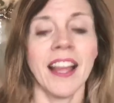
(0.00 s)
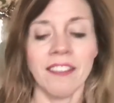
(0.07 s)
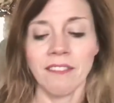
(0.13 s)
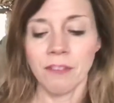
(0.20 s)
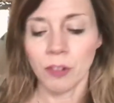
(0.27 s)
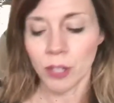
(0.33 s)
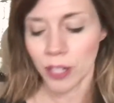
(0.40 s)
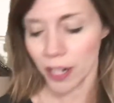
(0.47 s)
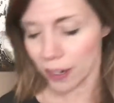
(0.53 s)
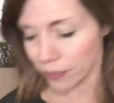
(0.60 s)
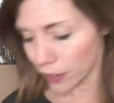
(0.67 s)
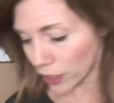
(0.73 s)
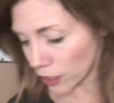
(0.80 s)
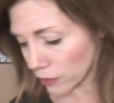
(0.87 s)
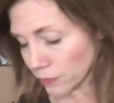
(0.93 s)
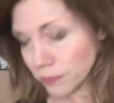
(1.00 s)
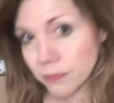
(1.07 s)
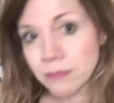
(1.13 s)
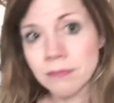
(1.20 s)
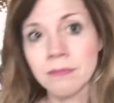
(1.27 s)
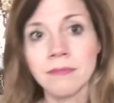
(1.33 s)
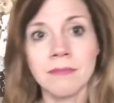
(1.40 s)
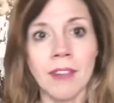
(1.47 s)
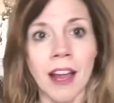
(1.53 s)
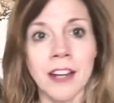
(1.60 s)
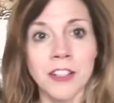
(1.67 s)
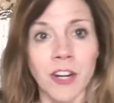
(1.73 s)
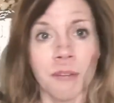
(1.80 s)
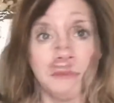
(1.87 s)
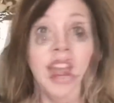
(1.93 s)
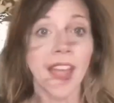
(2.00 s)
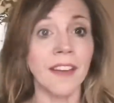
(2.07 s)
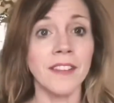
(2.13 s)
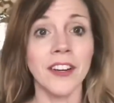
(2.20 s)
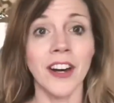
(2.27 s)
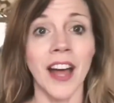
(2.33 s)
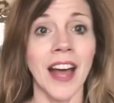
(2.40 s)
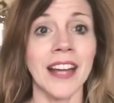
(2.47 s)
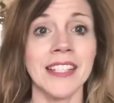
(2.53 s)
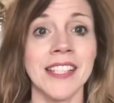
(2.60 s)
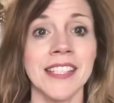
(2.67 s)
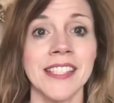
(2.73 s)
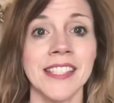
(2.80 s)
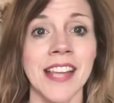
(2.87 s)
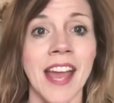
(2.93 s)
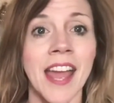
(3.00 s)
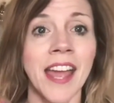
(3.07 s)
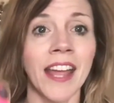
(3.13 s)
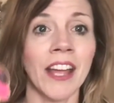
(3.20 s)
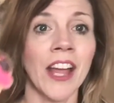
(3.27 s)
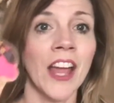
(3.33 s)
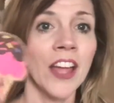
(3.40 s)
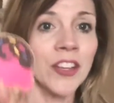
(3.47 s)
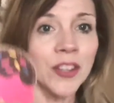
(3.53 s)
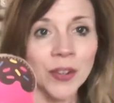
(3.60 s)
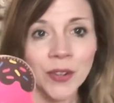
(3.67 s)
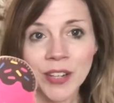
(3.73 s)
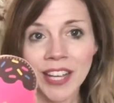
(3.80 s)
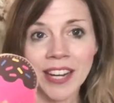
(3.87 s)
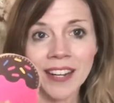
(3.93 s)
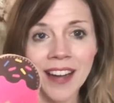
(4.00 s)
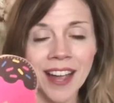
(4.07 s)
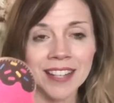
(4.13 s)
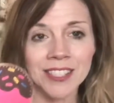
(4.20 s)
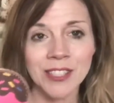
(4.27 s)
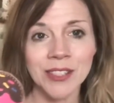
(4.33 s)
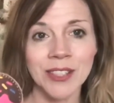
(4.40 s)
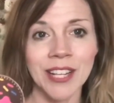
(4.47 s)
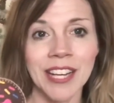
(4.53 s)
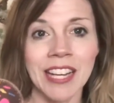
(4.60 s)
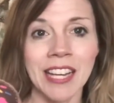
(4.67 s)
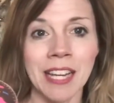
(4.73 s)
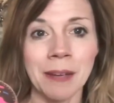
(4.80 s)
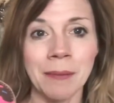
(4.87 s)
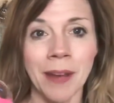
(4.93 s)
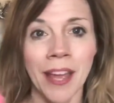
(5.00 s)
forever I did say, you get an ice cream.